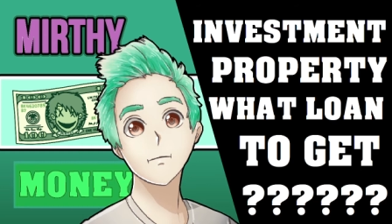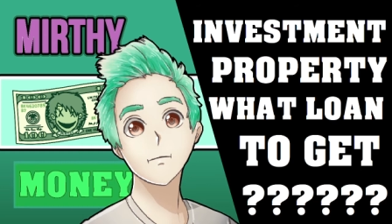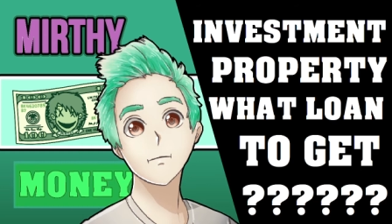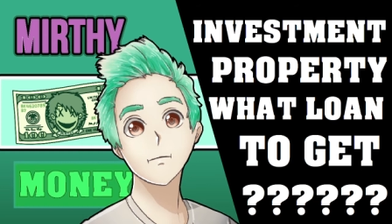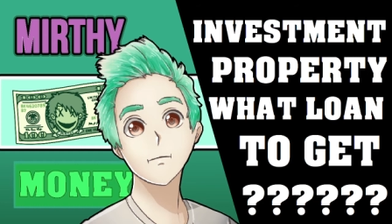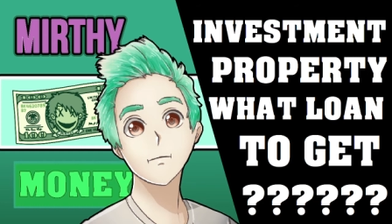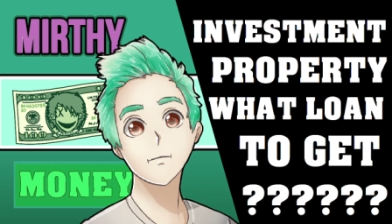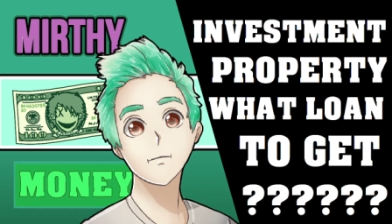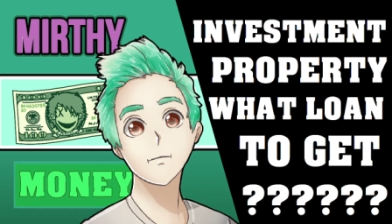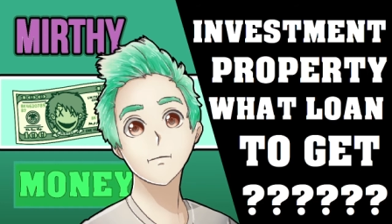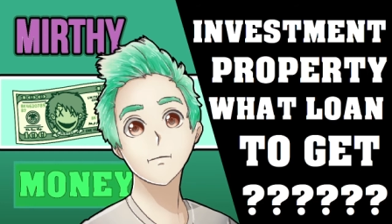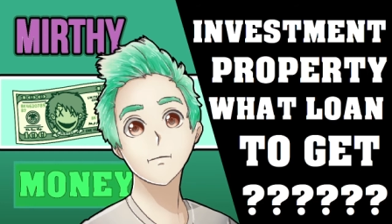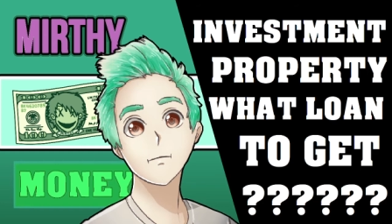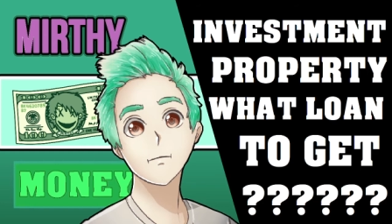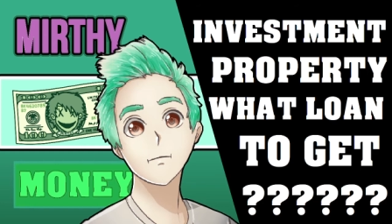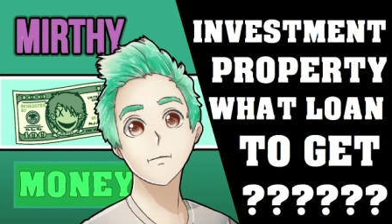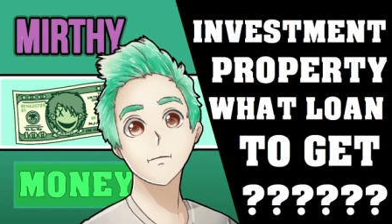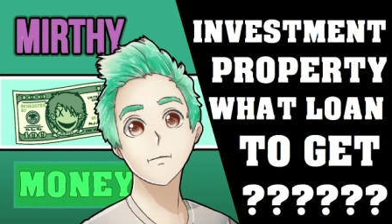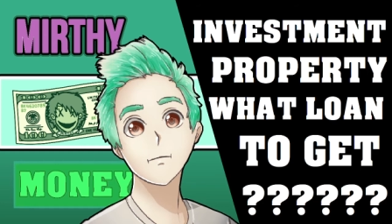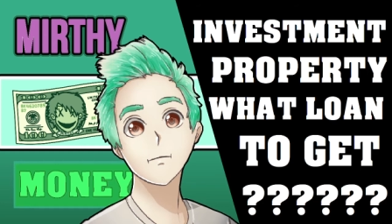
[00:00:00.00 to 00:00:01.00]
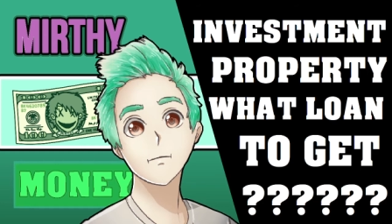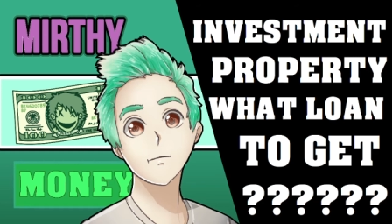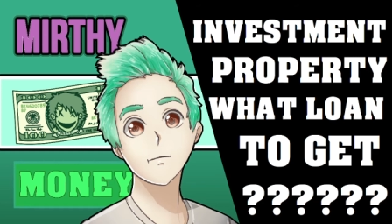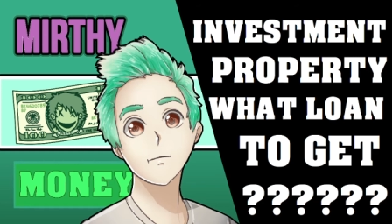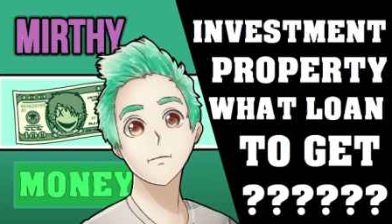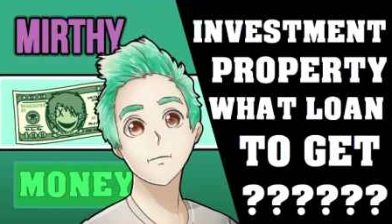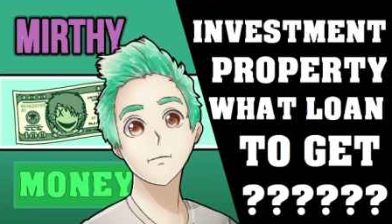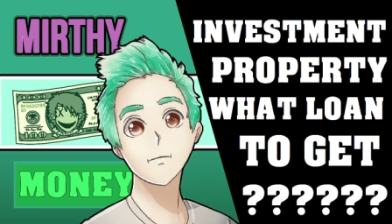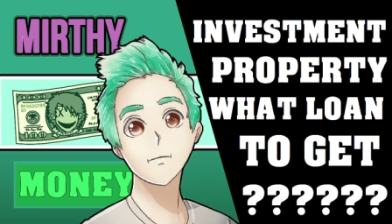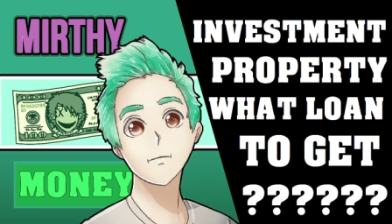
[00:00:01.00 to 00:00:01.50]
Now, the one downside of
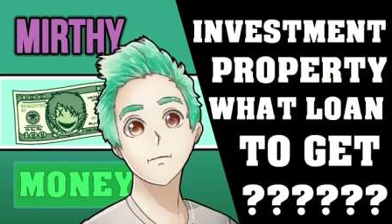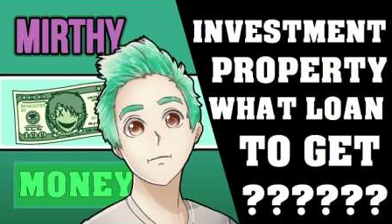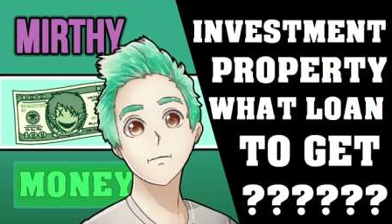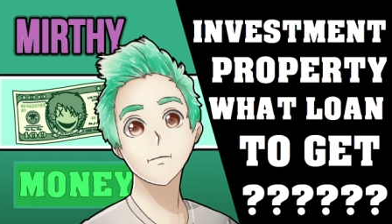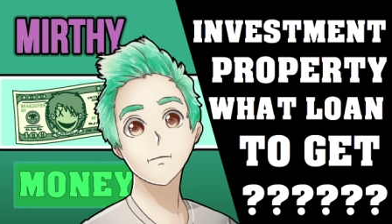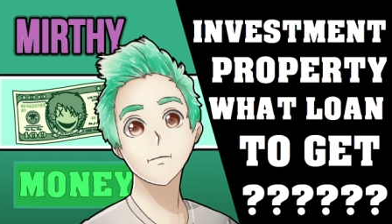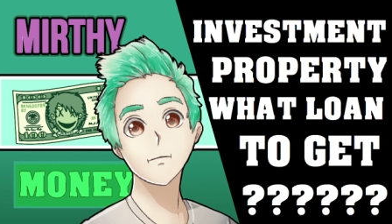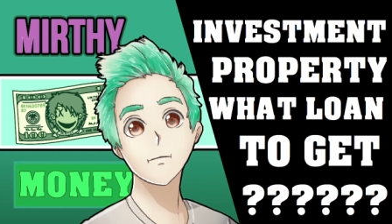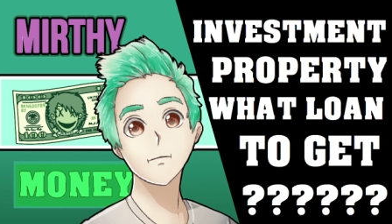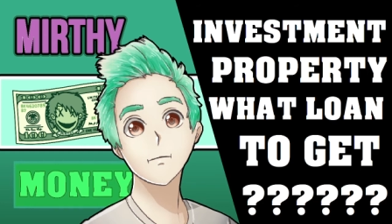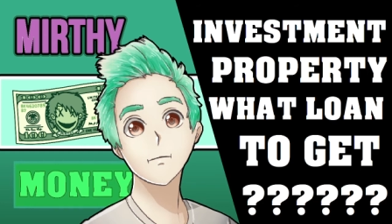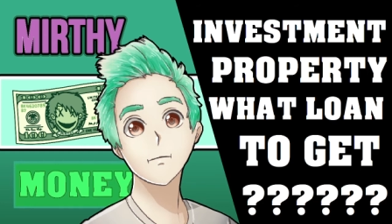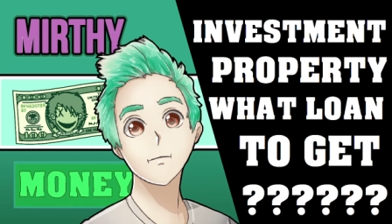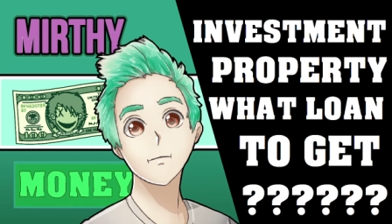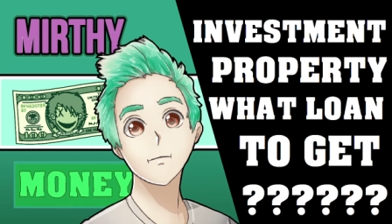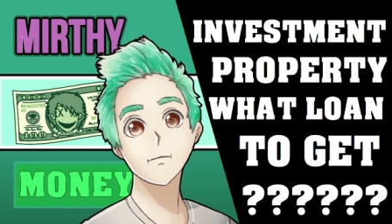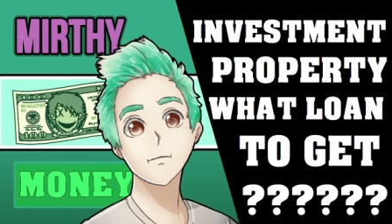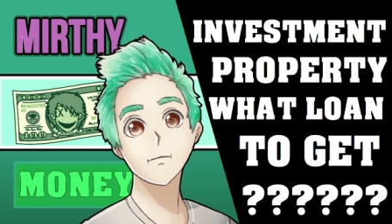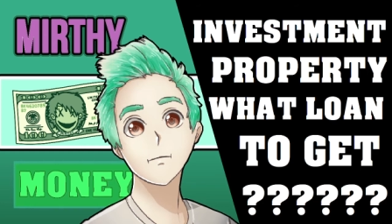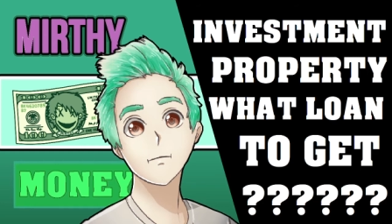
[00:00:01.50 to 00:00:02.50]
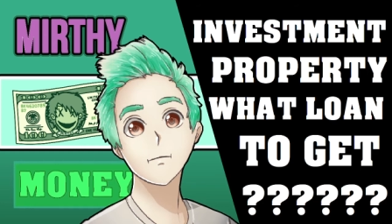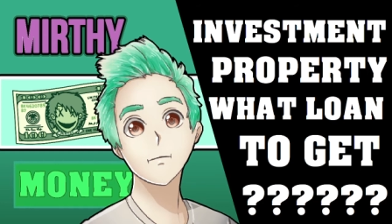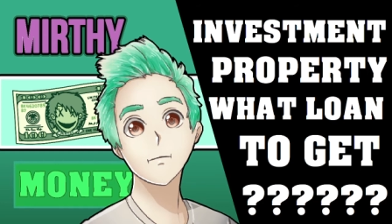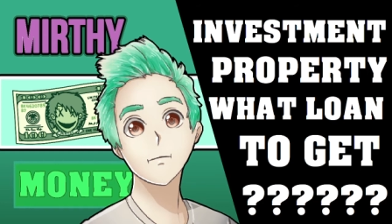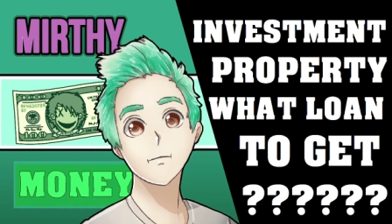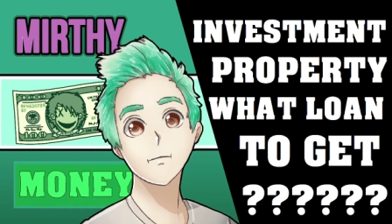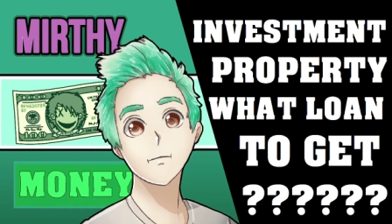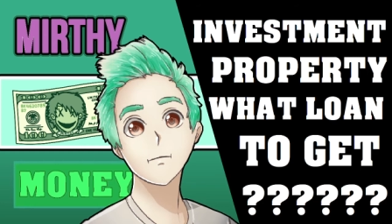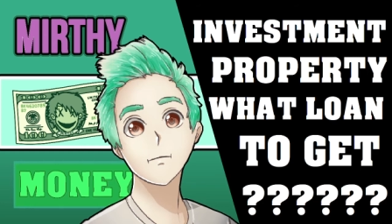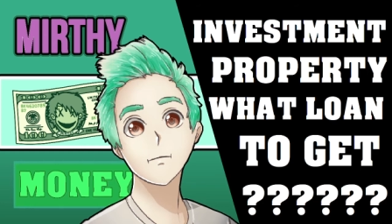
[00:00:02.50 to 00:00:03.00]
the FHA loan
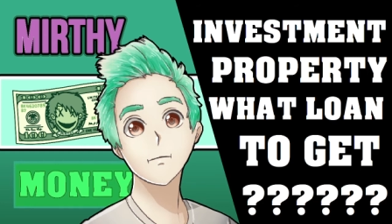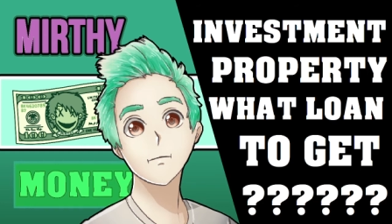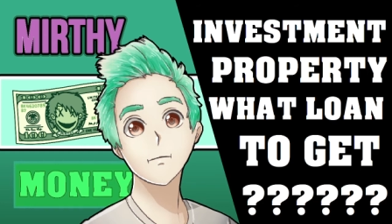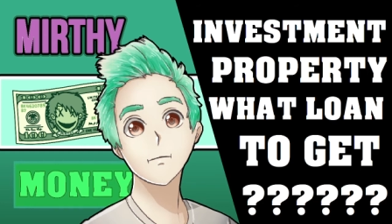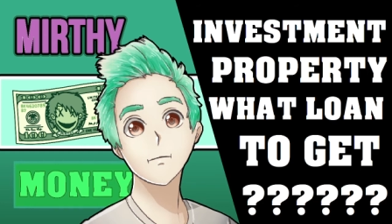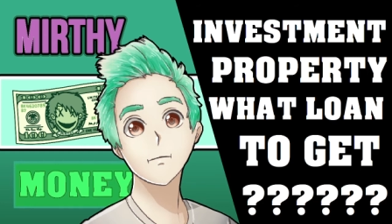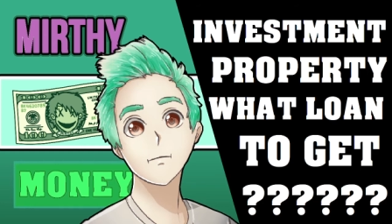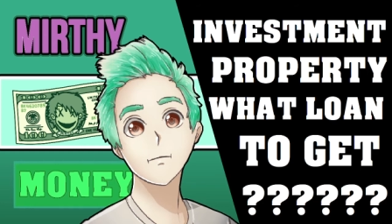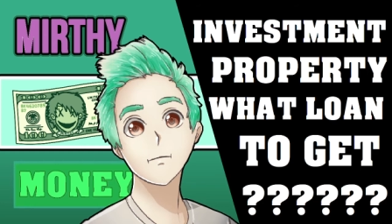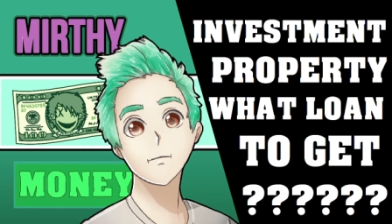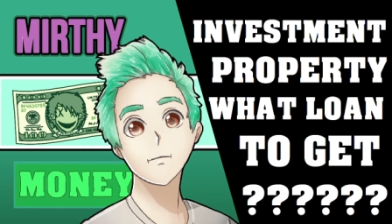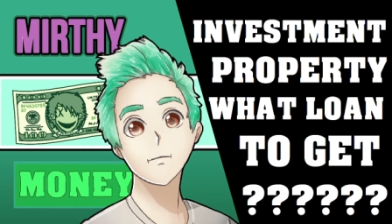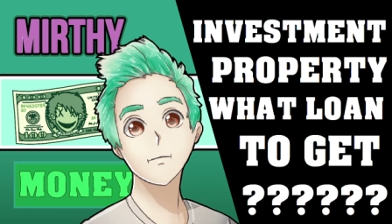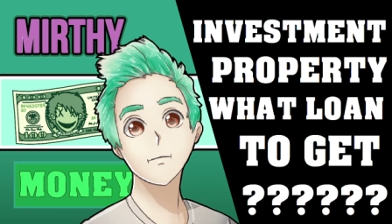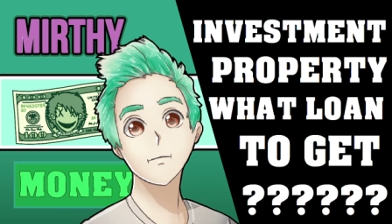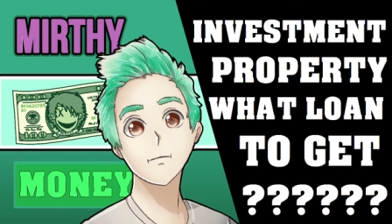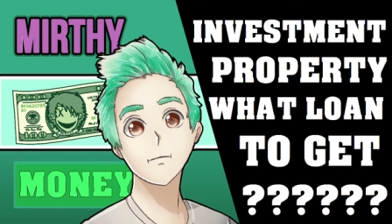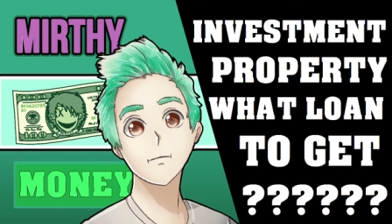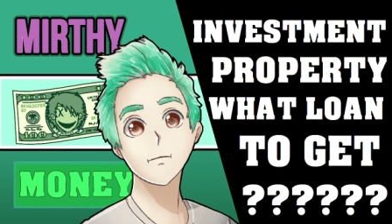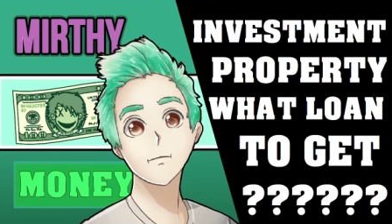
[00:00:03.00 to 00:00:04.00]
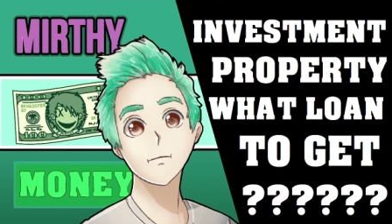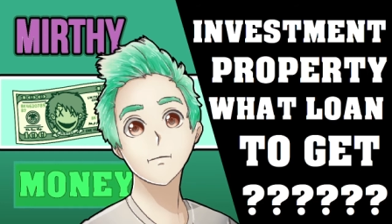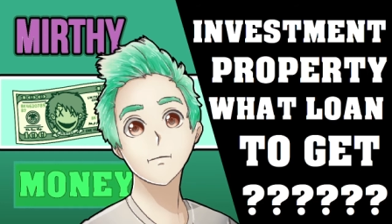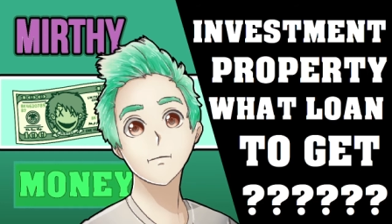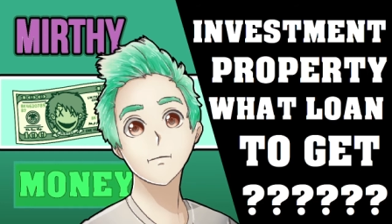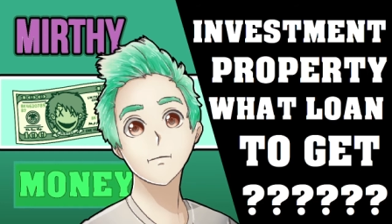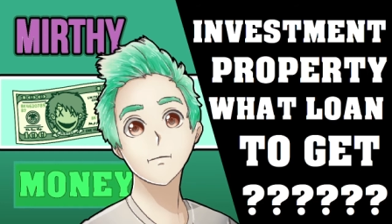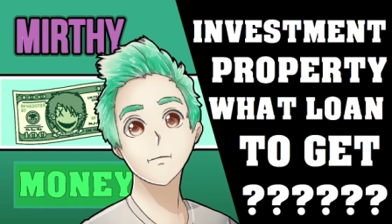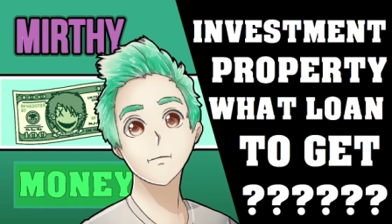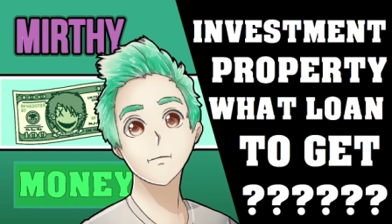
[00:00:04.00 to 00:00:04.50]
is that because you are
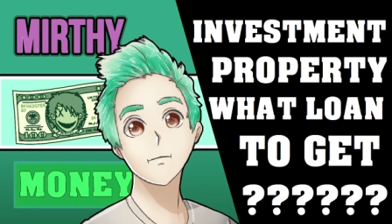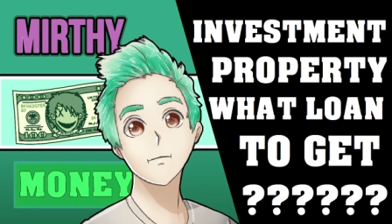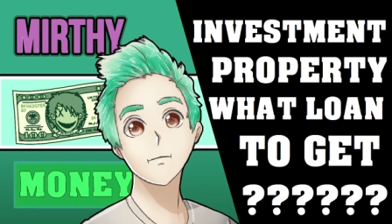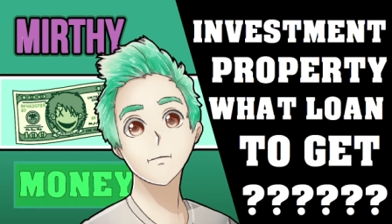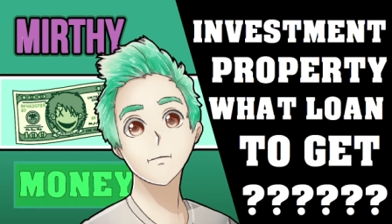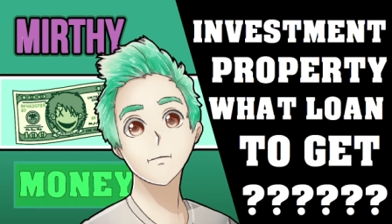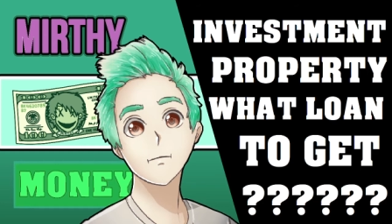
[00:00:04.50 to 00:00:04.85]
putting down